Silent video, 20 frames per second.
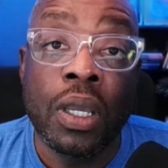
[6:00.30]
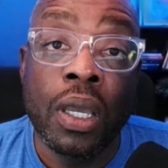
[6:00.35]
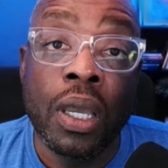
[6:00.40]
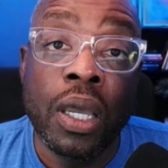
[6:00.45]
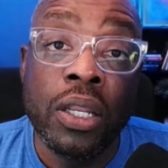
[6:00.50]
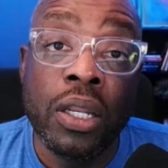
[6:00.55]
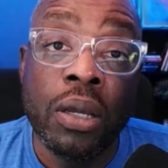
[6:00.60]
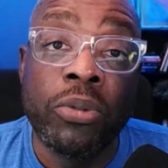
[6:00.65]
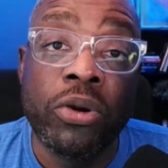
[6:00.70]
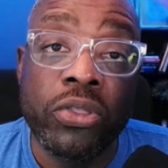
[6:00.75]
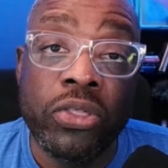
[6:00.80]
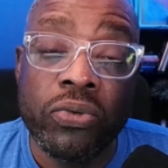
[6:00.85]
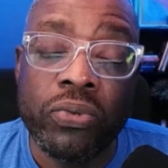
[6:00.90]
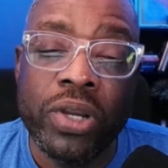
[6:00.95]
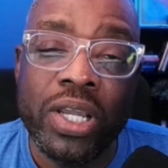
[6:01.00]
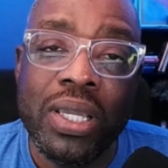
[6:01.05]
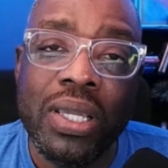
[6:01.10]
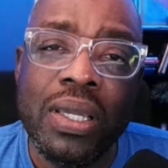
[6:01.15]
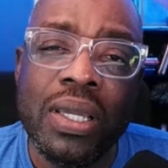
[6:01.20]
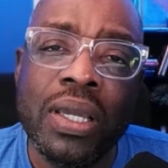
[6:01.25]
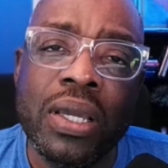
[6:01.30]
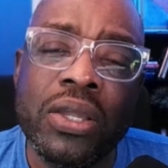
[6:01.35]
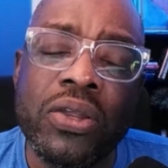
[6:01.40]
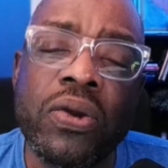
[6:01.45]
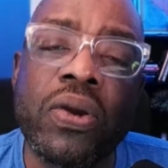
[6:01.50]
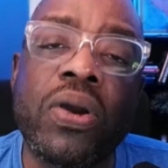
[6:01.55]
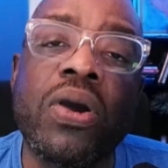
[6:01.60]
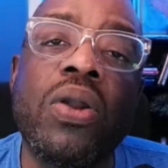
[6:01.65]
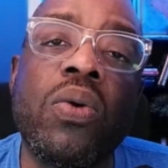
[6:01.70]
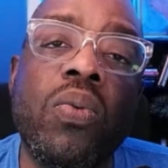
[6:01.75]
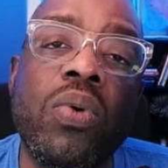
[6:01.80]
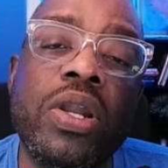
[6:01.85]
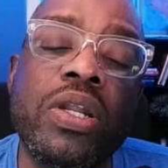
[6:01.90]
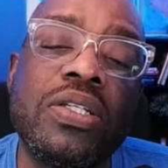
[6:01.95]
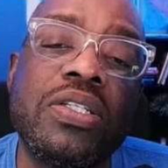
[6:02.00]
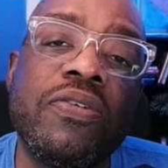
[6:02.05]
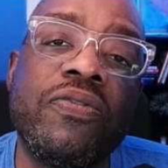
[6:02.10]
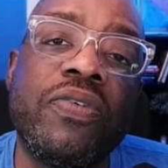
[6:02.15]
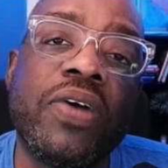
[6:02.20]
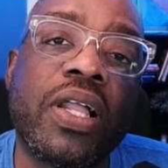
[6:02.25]
Number three, you're going to want to
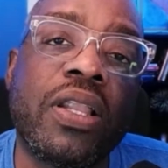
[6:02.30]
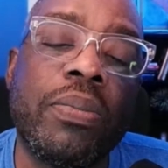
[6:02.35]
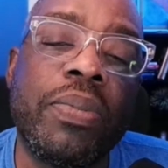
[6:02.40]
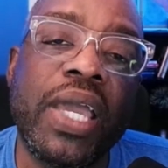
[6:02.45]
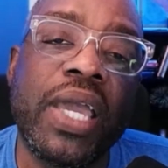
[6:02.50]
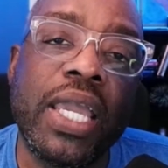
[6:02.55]
develop